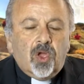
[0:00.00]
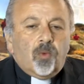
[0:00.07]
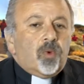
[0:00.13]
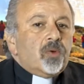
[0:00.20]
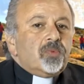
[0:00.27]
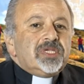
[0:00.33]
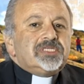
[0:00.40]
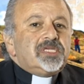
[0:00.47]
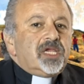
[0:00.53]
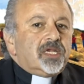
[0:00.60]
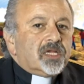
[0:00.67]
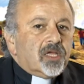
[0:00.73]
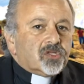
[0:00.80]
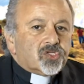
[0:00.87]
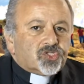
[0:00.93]
when we see
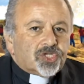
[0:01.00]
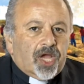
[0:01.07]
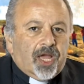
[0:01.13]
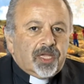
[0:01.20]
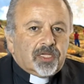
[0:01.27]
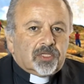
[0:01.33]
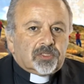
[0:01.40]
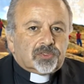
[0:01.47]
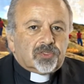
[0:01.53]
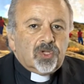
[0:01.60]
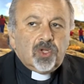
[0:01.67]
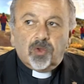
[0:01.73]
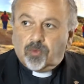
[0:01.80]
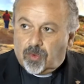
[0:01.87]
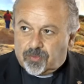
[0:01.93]
another child,
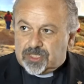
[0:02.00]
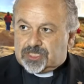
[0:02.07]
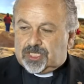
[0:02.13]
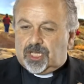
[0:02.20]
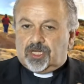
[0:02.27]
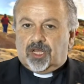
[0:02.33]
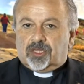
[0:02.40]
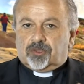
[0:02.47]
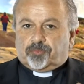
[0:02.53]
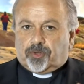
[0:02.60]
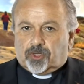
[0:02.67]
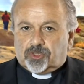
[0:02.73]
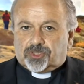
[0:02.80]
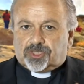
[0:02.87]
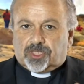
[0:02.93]
when we see another
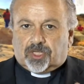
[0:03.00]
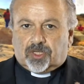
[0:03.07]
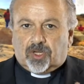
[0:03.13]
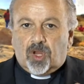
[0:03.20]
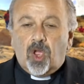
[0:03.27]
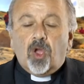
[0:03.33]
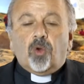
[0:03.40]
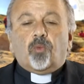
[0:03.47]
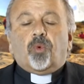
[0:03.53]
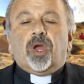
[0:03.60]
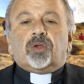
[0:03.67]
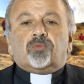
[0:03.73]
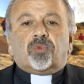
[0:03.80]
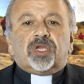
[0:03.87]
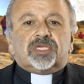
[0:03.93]
person,
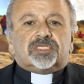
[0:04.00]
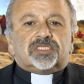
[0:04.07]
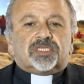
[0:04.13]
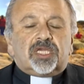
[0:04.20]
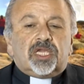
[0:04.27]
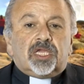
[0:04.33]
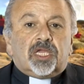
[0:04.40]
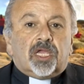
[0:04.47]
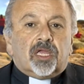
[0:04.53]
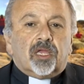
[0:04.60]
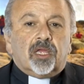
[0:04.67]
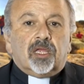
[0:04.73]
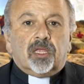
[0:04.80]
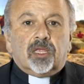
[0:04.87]
when we see